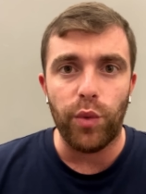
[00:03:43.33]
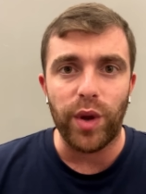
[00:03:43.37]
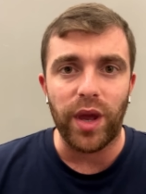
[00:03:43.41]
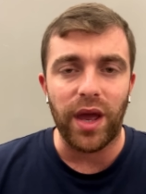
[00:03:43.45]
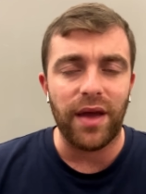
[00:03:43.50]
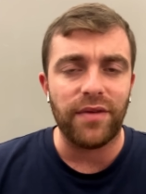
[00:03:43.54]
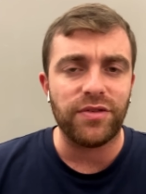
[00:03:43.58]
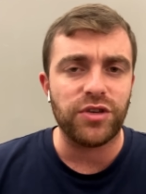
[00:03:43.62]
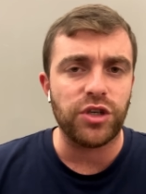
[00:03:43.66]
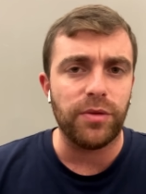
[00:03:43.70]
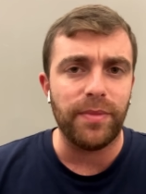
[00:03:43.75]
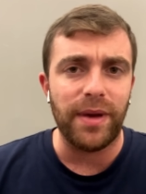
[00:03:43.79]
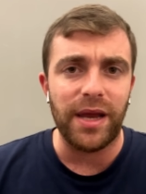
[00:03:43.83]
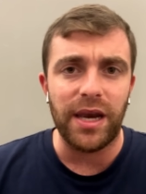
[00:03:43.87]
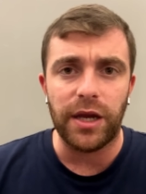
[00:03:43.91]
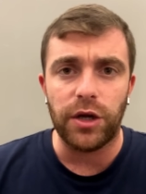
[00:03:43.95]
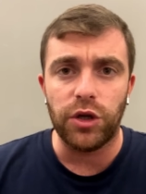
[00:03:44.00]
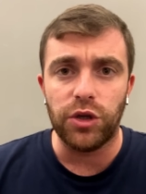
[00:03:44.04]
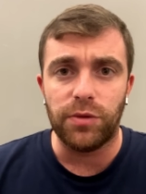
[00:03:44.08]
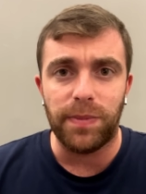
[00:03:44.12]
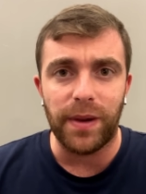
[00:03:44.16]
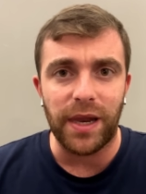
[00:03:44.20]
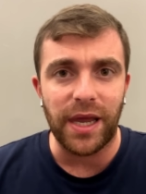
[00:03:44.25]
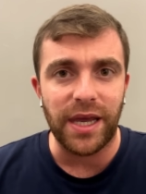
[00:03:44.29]
We have so many
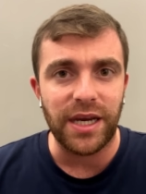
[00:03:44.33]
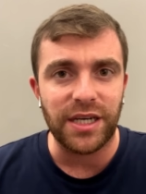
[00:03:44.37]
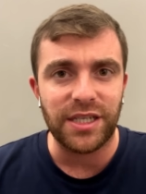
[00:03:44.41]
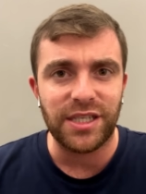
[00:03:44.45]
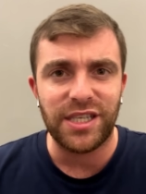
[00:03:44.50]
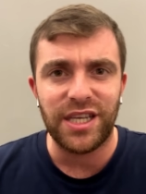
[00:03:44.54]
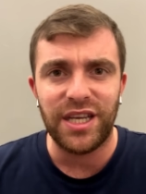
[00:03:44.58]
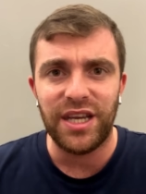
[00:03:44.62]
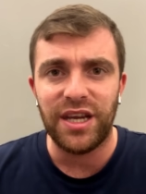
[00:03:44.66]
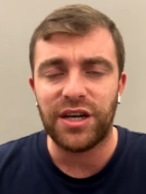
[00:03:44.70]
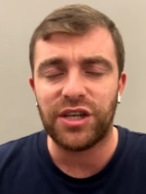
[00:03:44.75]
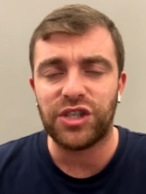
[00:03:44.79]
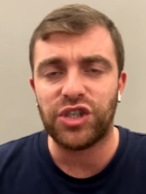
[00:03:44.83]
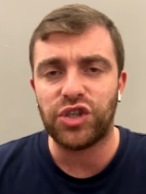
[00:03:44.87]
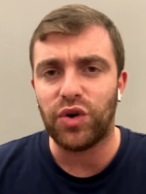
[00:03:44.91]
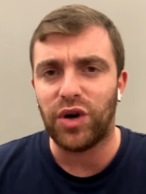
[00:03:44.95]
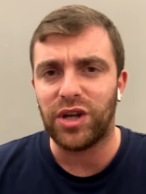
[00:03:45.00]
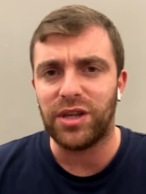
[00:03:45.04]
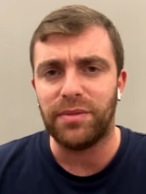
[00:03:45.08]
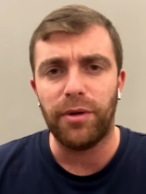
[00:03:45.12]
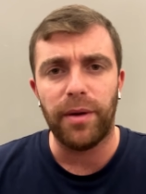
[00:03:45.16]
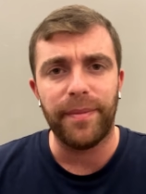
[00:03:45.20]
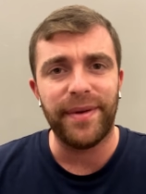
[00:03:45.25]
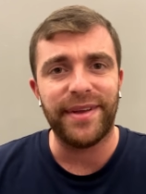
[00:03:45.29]
good players here, so
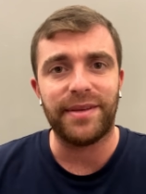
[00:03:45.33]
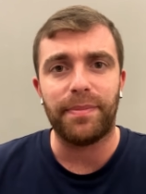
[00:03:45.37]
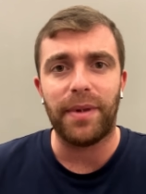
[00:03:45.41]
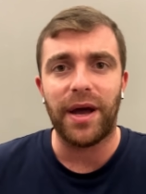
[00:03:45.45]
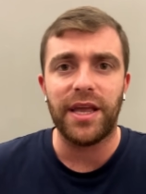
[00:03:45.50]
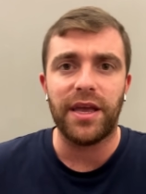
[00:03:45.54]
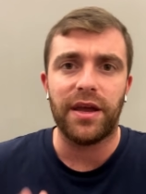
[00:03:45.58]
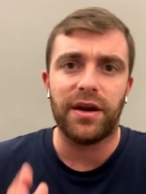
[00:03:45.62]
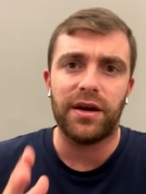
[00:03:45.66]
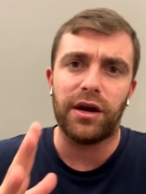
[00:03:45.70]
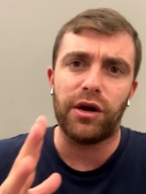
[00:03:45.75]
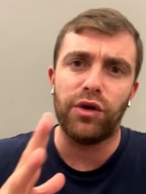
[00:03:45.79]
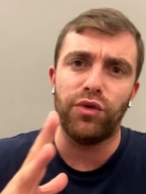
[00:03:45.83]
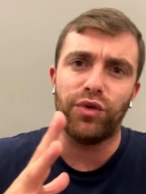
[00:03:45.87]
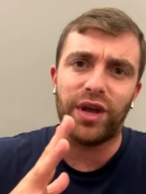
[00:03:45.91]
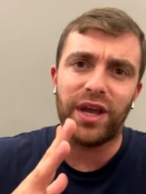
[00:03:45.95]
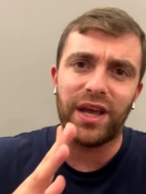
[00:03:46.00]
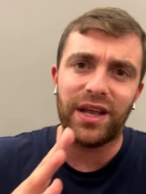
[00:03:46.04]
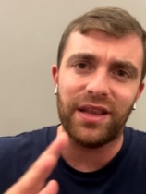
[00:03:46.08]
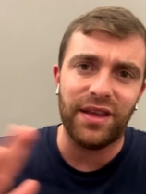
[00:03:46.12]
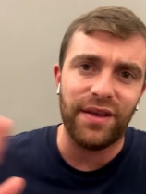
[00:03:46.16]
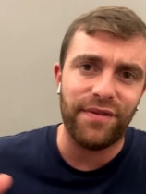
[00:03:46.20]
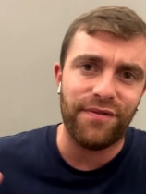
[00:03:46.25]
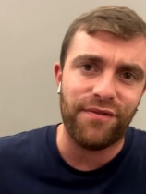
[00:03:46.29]
at the moment, Bayern are looking
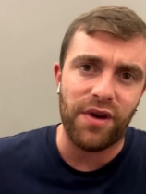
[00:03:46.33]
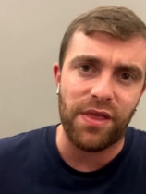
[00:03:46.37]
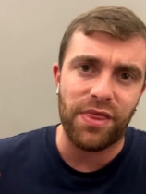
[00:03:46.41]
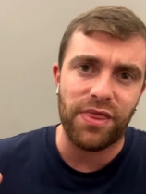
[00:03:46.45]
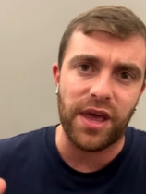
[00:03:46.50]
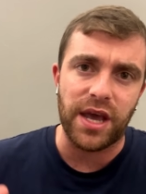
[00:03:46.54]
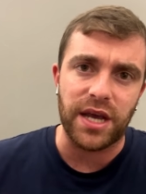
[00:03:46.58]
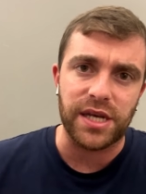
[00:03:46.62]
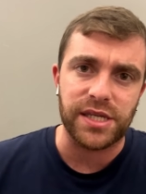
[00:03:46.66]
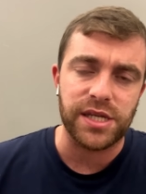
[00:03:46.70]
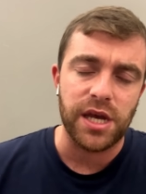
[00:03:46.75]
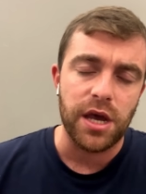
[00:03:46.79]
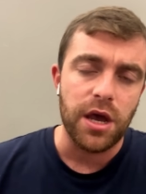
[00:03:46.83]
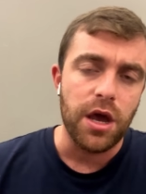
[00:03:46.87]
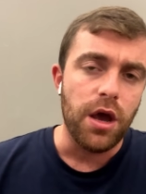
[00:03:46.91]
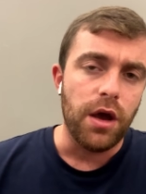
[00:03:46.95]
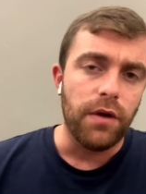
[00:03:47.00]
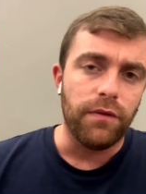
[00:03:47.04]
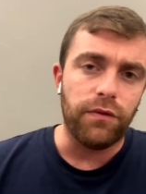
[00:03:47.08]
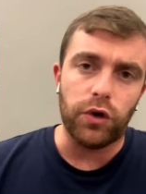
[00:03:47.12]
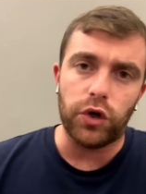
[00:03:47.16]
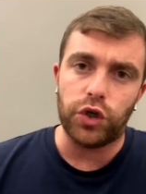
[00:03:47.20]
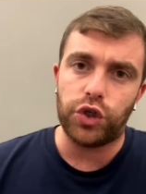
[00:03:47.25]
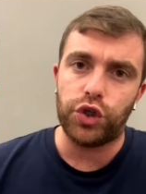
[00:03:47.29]
at different things.
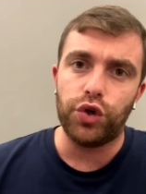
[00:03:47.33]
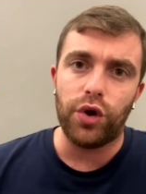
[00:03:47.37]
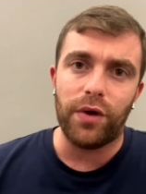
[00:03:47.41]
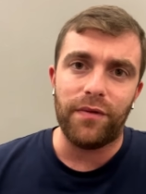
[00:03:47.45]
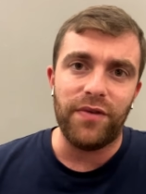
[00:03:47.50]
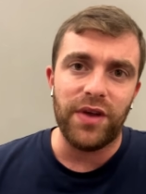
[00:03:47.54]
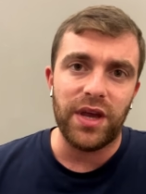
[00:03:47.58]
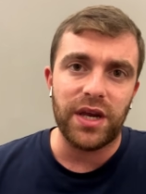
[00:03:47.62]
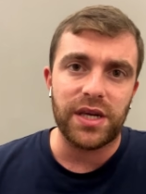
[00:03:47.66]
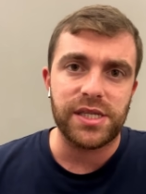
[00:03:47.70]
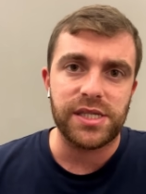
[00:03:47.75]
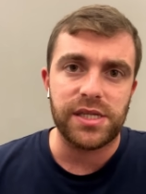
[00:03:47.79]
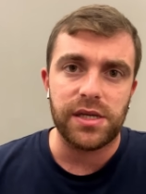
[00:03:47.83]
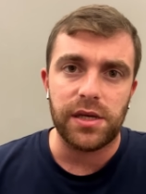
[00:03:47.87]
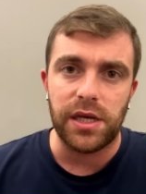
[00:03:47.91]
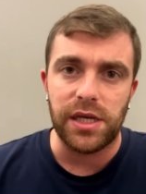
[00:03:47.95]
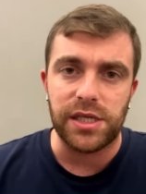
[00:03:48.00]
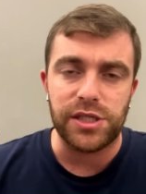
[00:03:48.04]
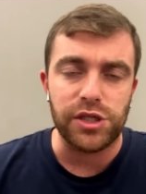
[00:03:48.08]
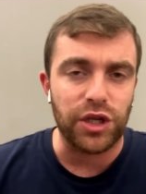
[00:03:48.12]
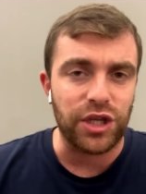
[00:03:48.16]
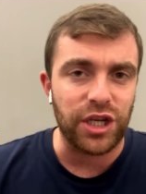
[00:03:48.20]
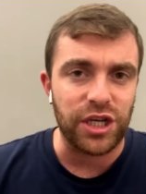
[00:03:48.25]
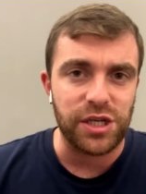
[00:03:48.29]
For sure, Wirtz
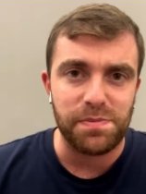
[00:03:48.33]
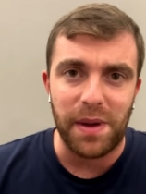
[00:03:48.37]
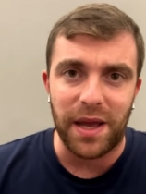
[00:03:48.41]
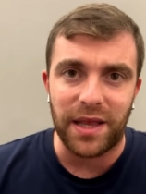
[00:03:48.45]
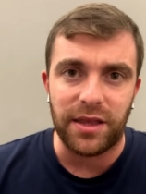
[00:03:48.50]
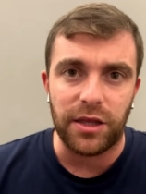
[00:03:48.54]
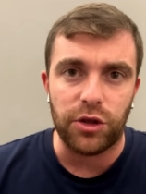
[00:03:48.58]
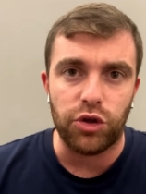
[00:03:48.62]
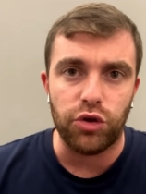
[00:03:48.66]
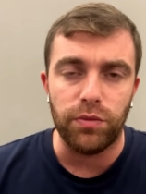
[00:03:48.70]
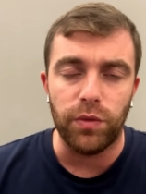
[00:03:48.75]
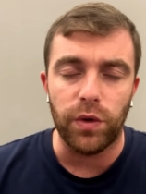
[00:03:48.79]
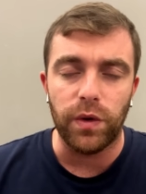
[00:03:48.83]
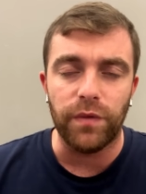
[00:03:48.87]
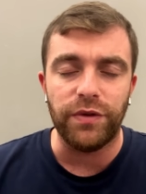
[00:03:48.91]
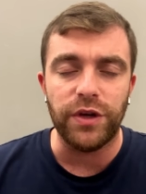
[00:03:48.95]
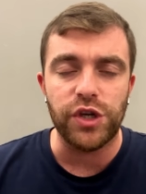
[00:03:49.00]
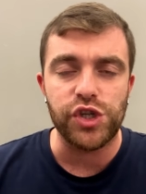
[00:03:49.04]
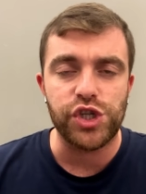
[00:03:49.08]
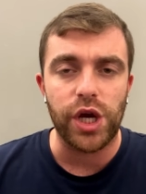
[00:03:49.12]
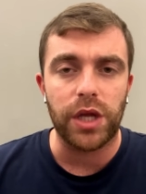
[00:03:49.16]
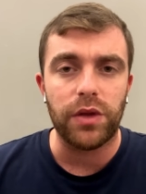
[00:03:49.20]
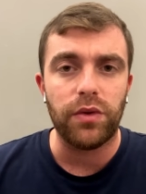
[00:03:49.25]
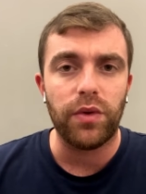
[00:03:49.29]
is not expected to move
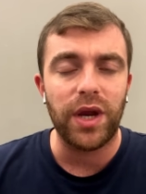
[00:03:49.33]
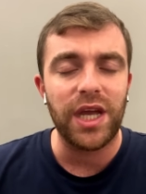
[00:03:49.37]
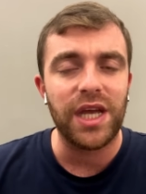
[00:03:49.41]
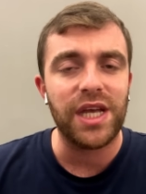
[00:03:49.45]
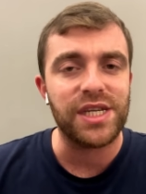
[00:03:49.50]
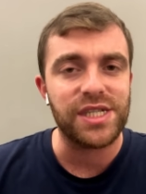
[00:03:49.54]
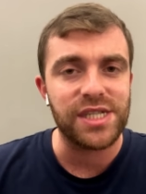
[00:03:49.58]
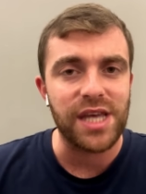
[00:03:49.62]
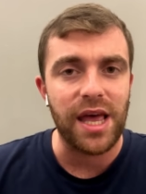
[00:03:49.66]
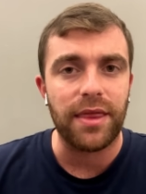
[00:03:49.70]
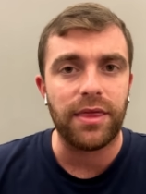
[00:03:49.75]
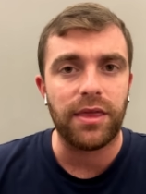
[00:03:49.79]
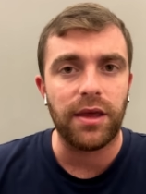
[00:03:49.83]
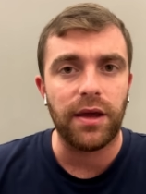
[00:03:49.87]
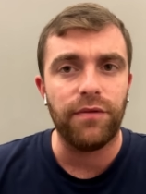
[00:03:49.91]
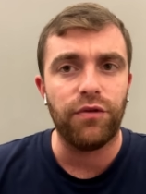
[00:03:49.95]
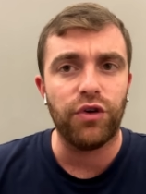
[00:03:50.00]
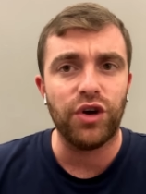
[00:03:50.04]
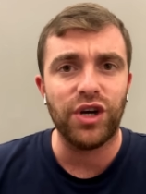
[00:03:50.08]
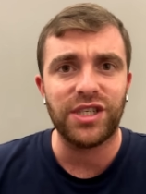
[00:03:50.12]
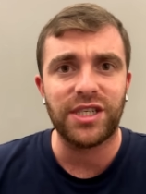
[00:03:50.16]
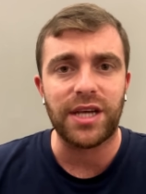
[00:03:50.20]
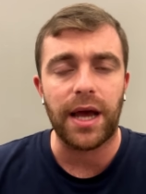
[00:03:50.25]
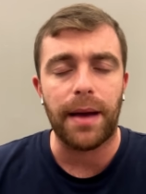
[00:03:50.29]
in January. It's something
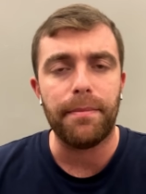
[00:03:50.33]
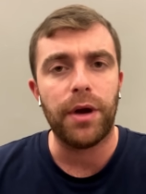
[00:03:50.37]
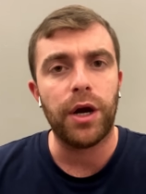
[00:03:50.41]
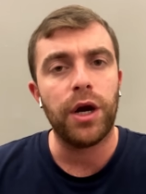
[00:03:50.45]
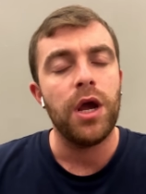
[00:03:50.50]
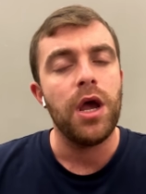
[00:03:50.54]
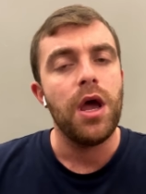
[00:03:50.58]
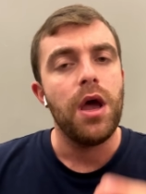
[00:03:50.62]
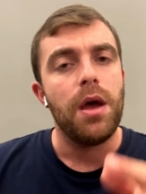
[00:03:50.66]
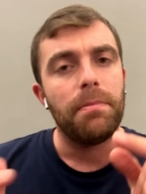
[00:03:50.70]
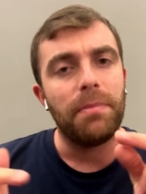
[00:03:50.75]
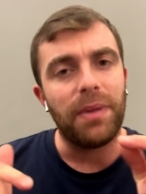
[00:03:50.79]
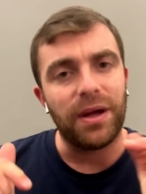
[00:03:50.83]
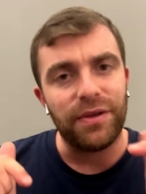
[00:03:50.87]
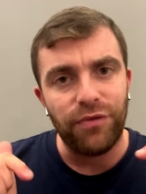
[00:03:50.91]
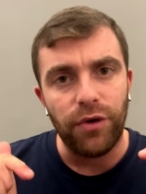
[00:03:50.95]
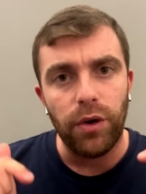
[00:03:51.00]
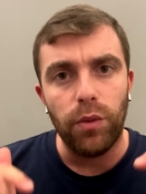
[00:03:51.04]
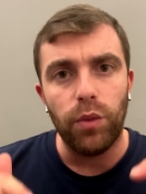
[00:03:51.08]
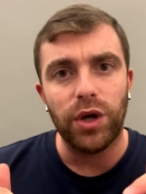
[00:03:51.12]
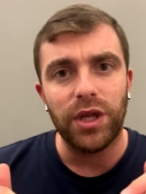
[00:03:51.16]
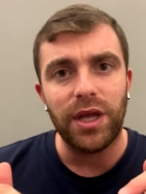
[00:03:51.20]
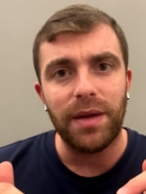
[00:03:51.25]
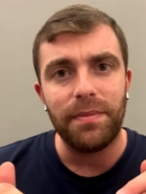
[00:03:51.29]
for the summer, but
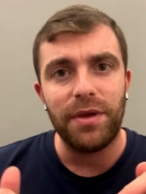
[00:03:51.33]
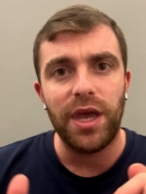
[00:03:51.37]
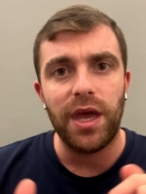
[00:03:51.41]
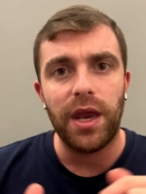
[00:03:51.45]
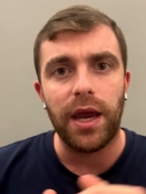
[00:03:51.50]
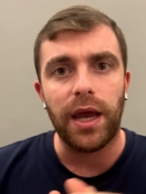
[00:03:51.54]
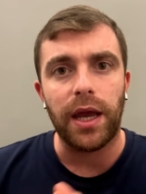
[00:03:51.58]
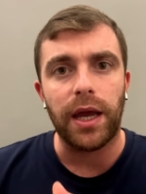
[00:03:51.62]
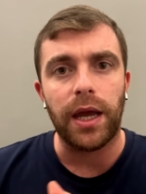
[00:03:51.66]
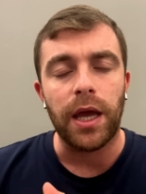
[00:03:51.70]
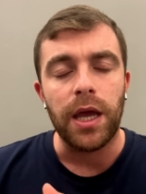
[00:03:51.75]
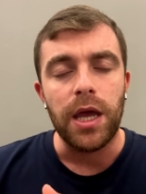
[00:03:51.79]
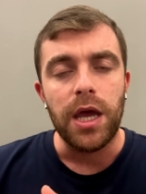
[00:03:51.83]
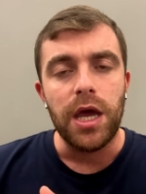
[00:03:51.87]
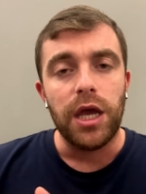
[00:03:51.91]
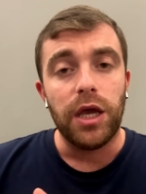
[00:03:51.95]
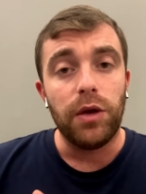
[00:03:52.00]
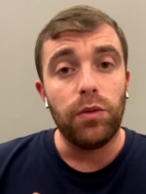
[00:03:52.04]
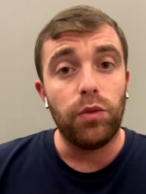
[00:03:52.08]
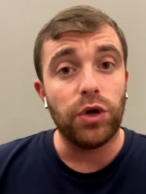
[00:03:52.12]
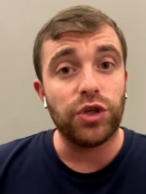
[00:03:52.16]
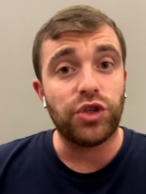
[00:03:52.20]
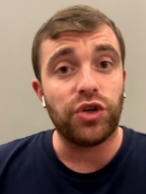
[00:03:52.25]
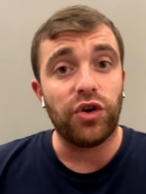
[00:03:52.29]
from what I'm hearing, he
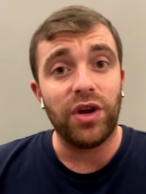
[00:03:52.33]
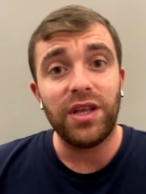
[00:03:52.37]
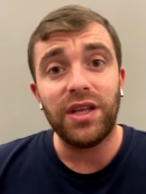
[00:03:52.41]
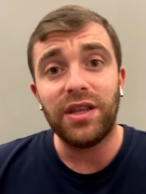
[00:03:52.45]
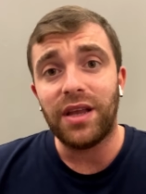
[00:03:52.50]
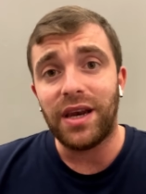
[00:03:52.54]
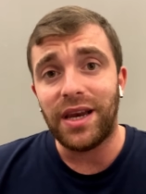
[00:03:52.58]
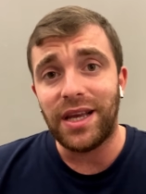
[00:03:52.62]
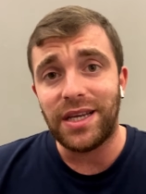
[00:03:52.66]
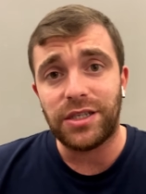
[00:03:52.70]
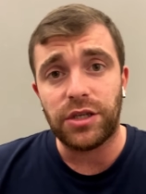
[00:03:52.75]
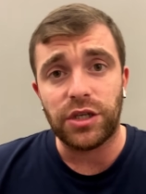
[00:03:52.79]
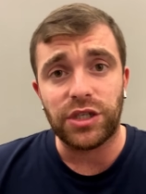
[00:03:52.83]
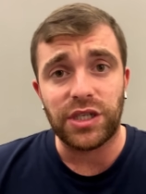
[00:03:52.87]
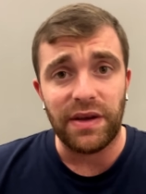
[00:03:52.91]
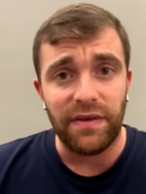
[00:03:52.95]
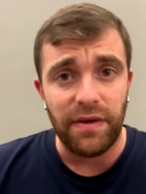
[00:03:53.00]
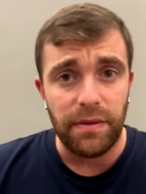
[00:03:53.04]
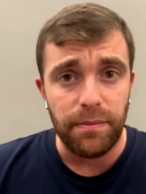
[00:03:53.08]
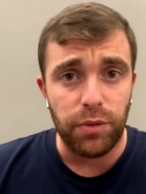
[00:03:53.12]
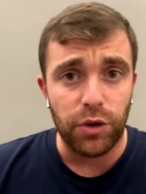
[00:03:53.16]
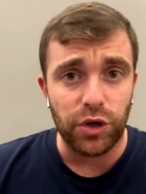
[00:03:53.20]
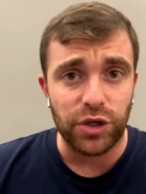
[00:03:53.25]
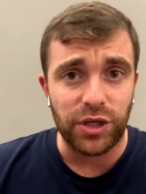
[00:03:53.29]
was already in the list of some
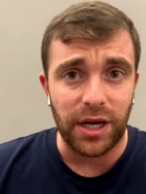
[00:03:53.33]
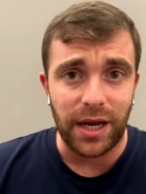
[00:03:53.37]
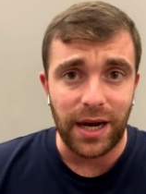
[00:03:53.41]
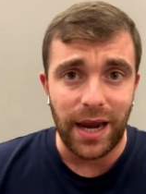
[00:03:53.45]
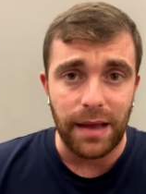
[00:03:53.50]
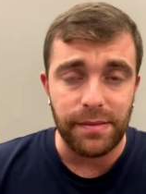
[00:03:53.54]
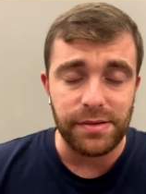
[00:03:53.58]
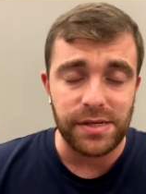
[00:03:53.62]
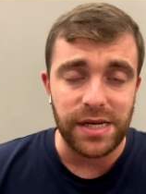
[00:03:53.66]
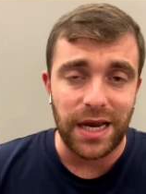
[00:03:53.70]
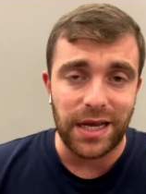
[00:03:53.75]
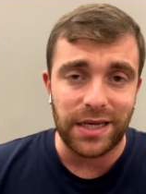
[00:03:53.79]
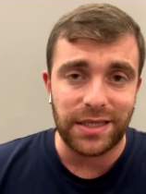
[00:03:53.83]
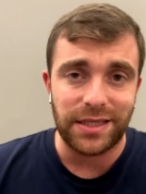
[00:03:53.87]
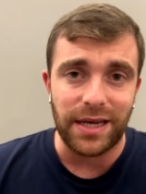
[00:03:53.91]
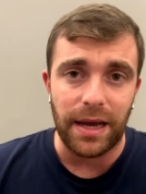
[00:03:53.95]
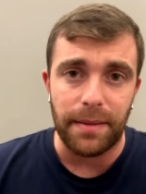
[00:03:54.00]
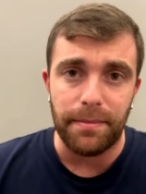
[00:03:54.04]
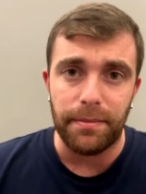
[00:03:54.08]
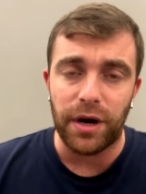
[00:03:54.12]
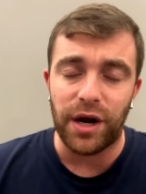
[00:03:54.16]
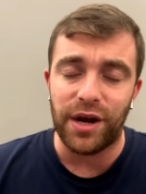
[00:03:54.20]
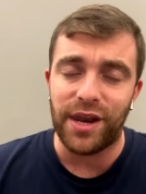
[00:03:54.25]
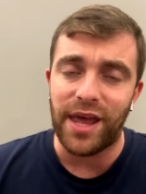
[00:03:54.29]
important clubs last summer.